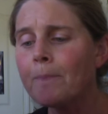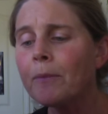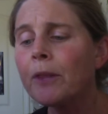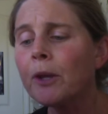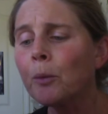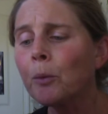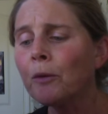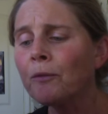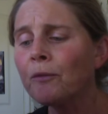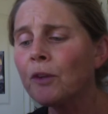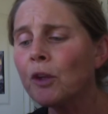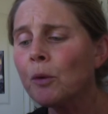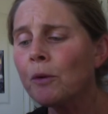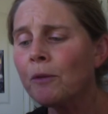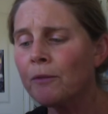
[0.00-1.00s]
There were
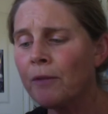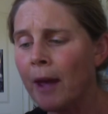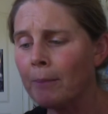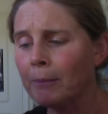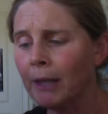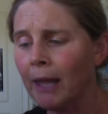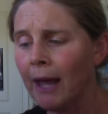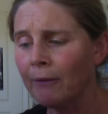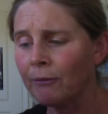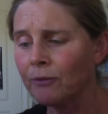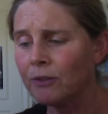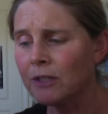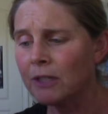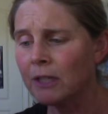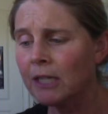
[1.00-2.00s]
few of them
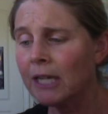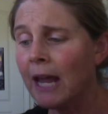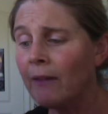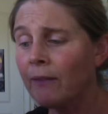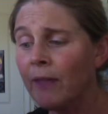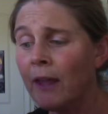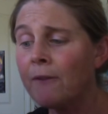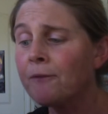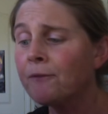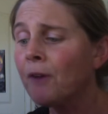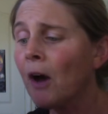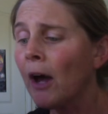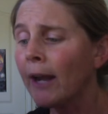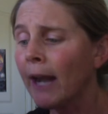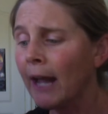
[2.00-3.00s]
left, yet they
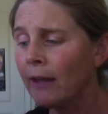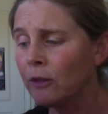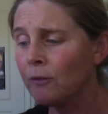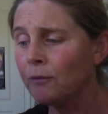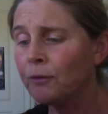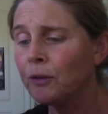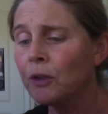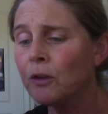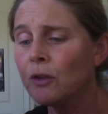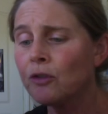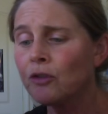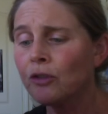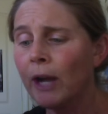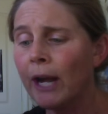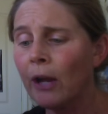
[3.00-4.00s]
fought at the foot of the
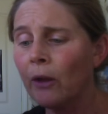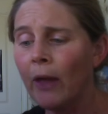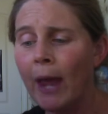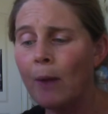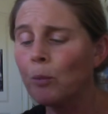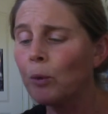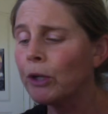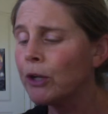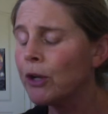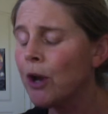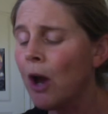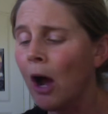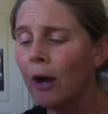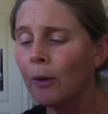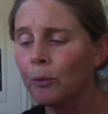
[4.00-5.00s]
trail and would
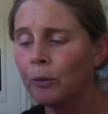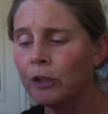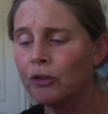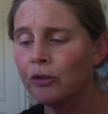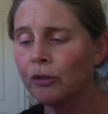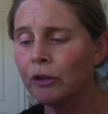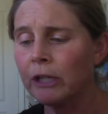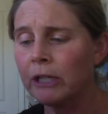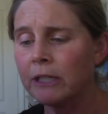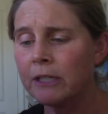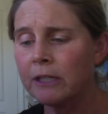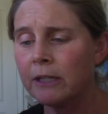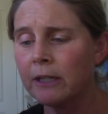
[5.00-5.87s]
not retreat.